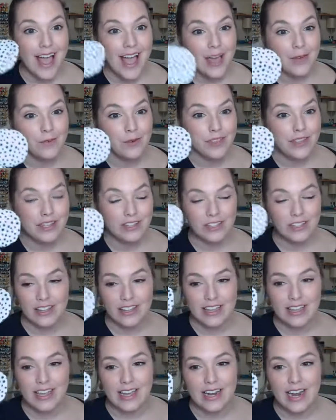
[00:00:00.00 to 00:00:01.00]
and what they look
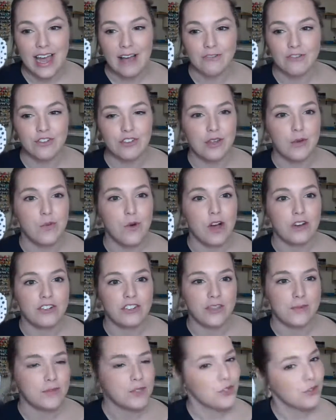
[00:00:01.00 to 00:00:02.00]
like again after they
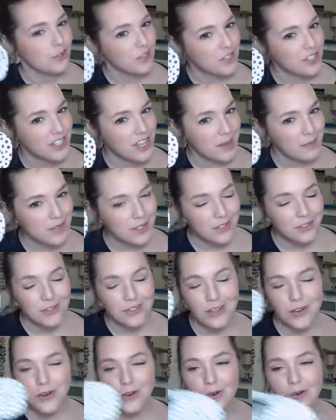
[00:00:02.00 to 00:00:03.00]
wash them. So if you're
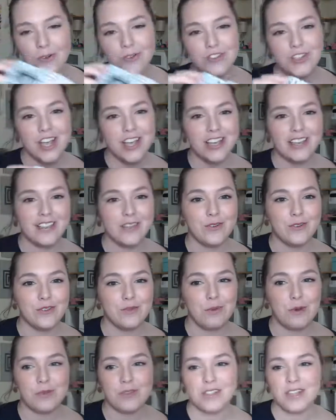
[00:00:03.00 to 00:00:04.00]
skeptical, go check
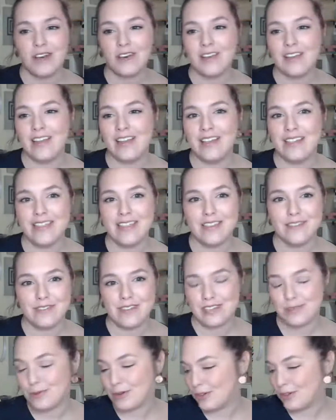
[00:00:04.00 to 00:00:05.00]
those posts out in the
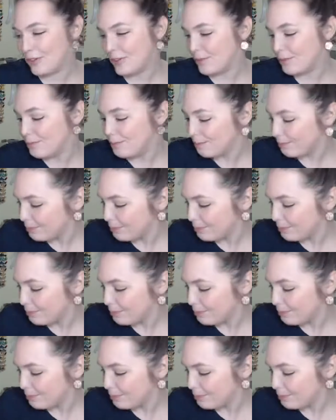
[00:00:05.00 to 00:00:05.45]
Facebook group.